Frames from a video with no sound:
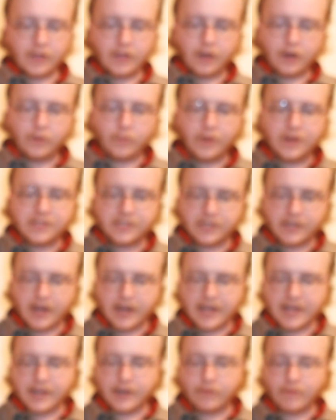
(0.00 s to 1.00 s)
On Wednesday
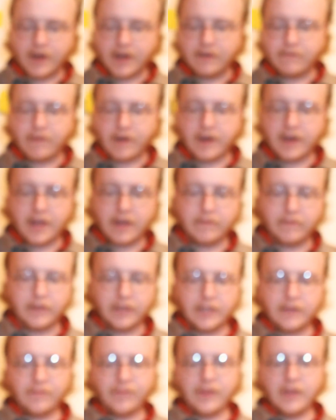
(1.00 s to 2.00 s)
night it had rained very
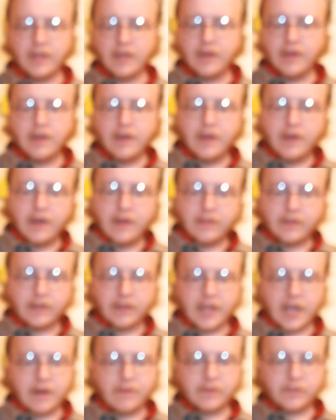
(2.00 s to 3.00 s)
heavily. The
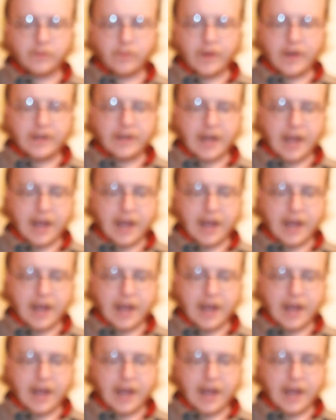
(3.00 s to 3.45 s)
lane was wet